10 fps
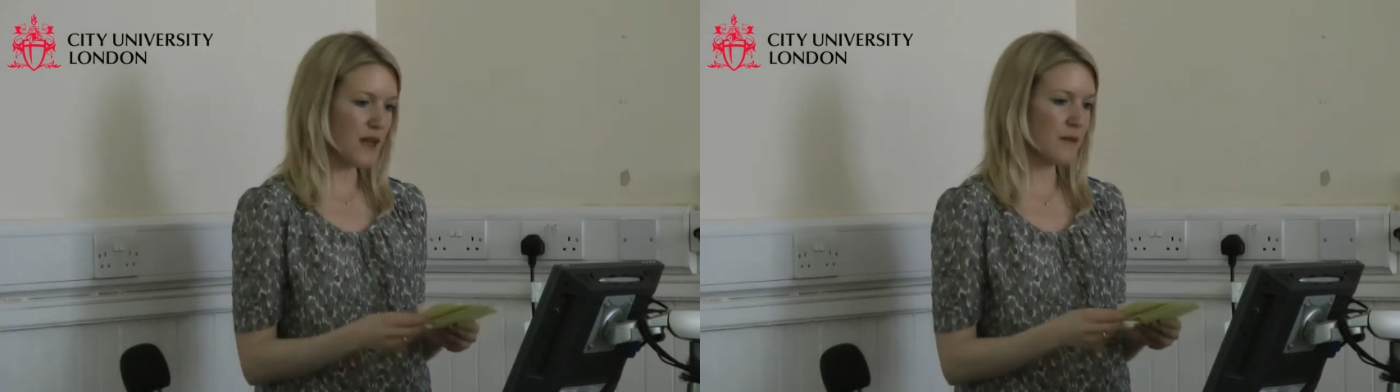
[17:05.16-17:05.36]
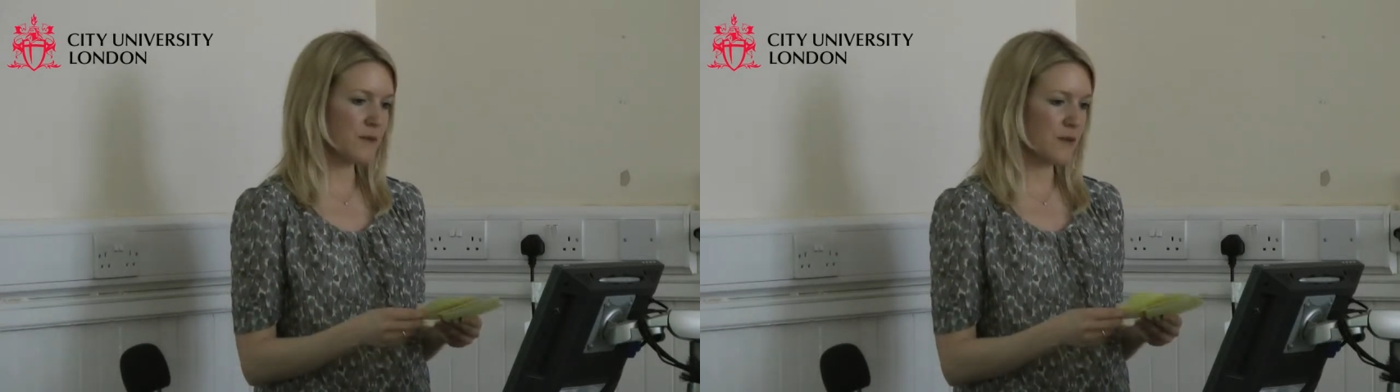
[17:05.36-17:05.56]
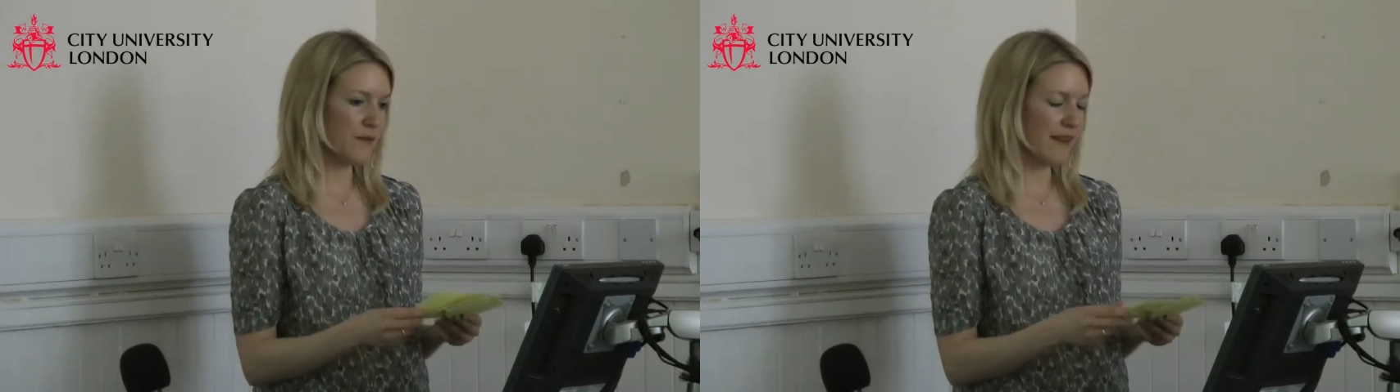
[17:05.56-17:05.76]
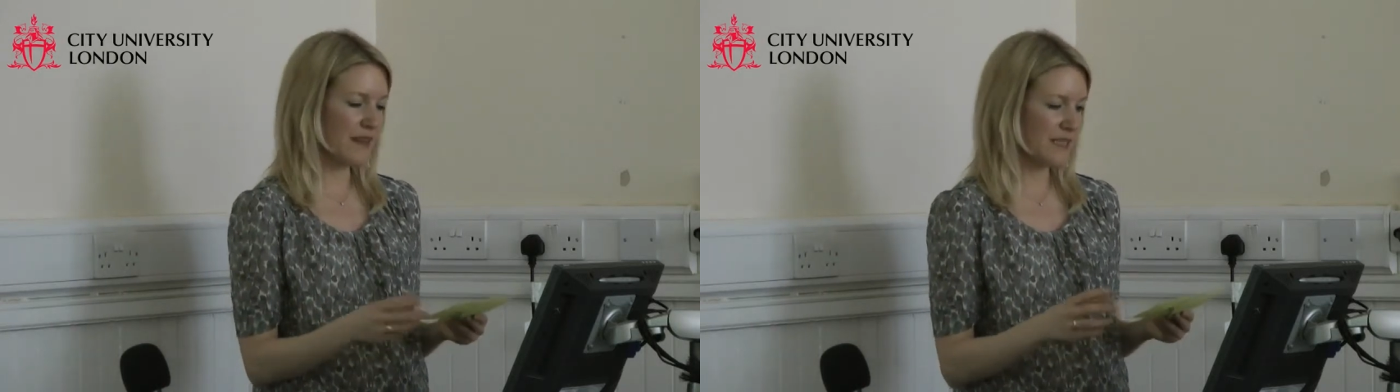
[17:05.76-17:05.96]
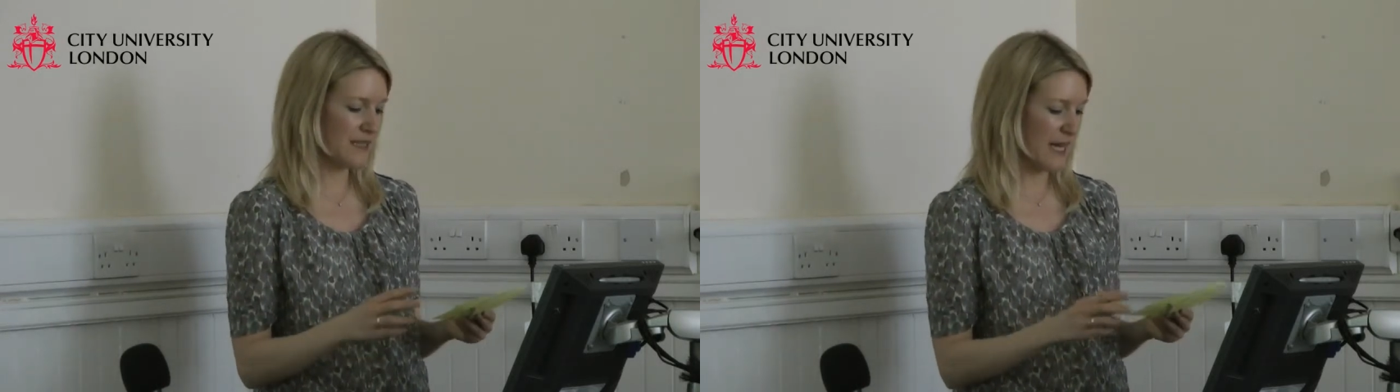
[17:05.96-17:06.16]
So we ran
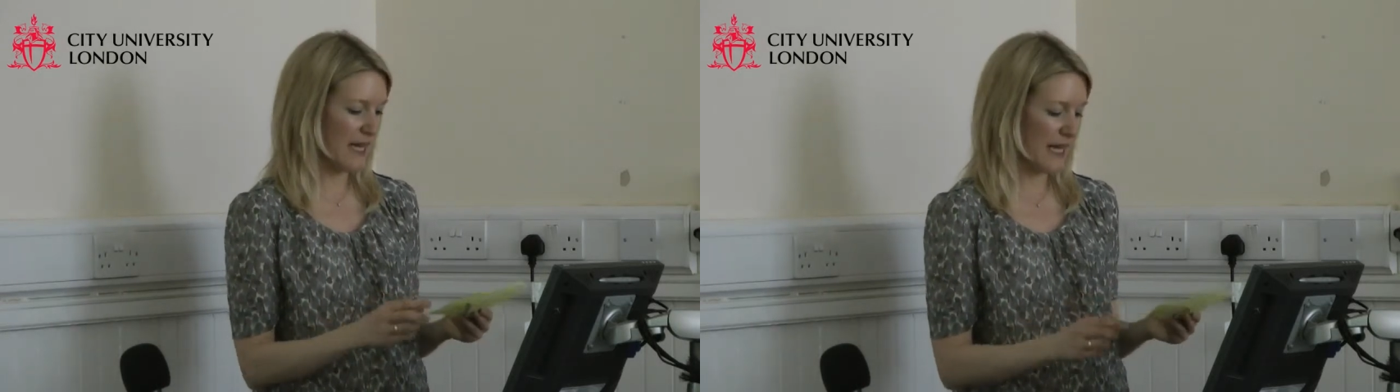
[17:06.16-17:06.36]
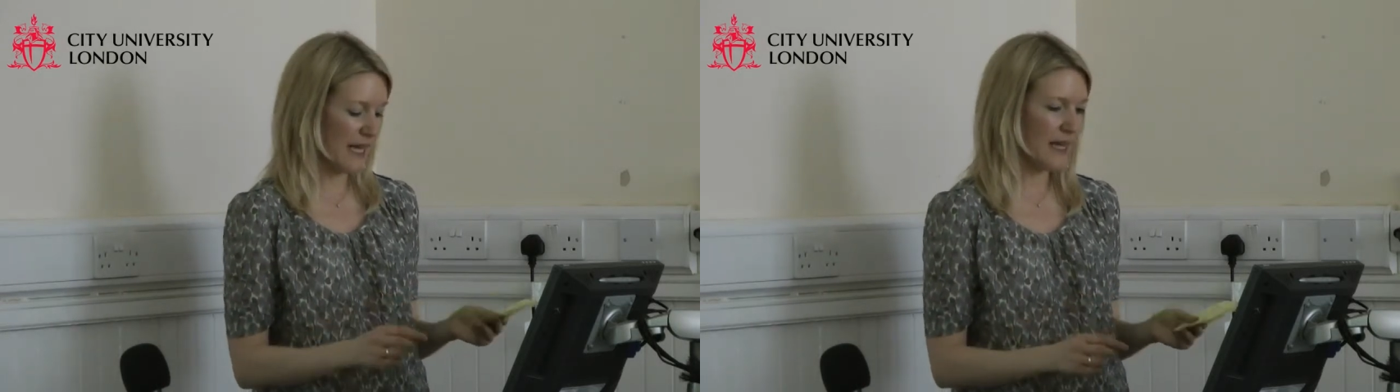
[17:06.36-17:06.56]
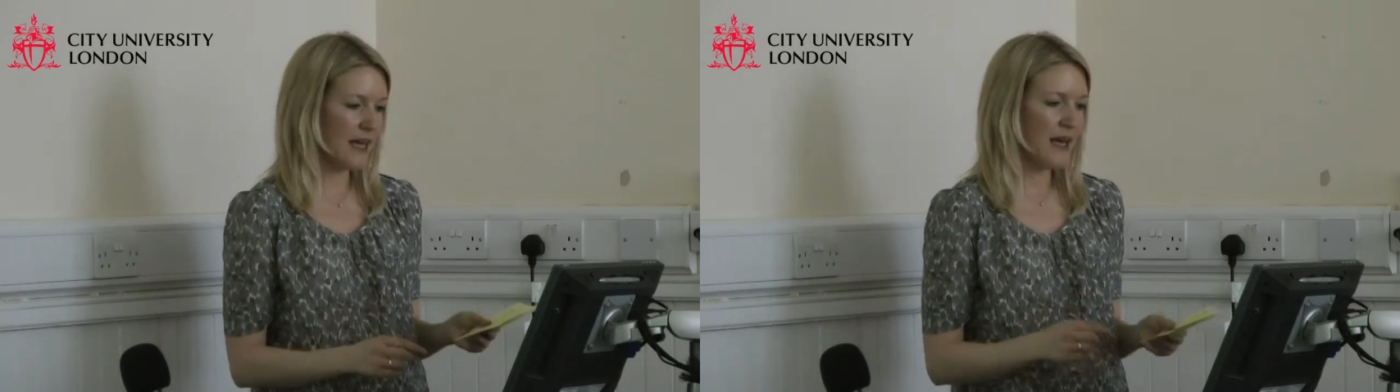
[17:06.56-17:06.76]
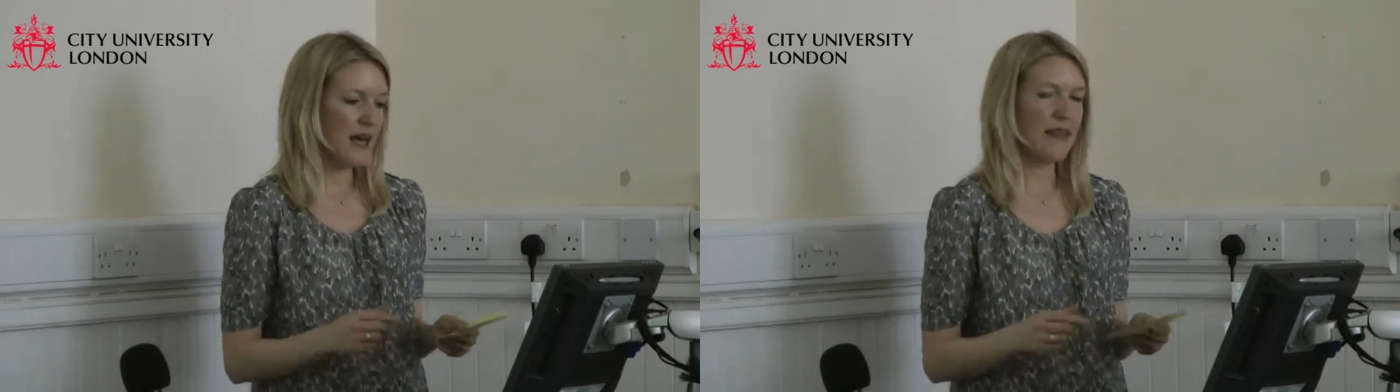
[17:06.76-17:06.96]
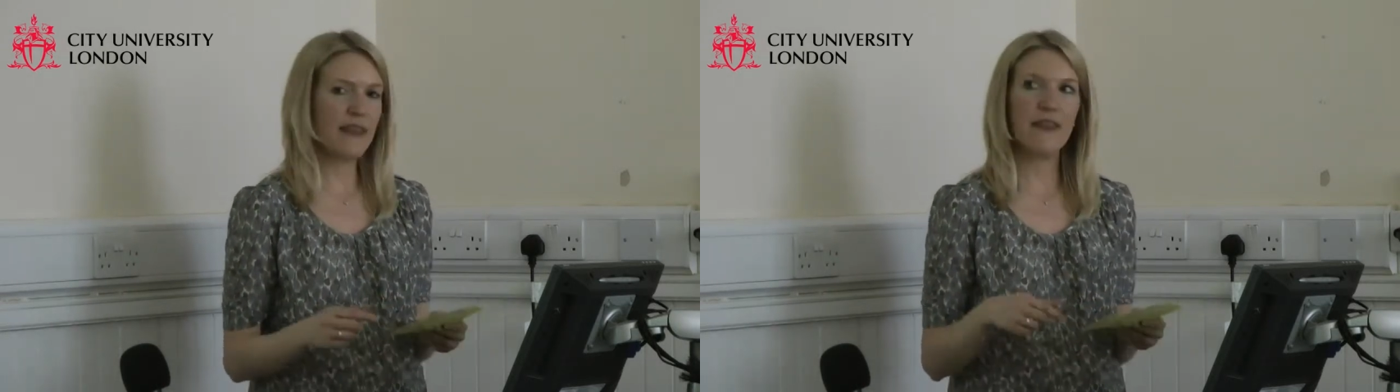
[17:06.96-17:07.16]
this technique,
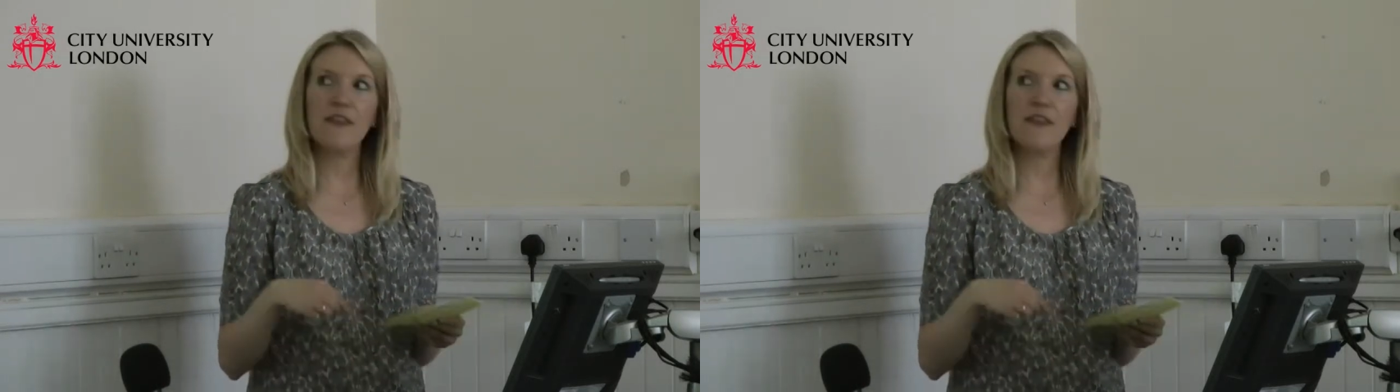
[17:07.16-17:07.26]
and then the